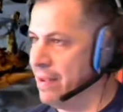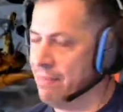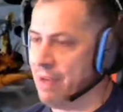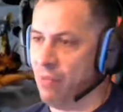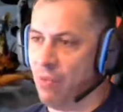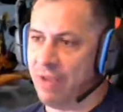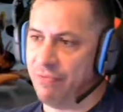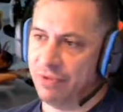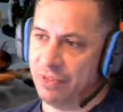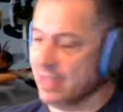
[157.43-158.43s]
My
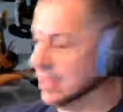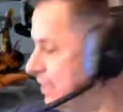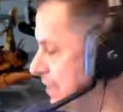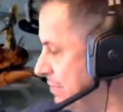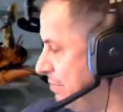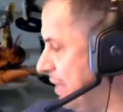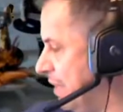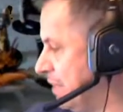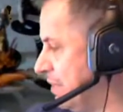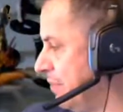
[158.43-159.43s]
wife really liked these
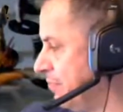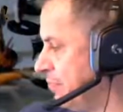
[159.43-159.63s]
minis.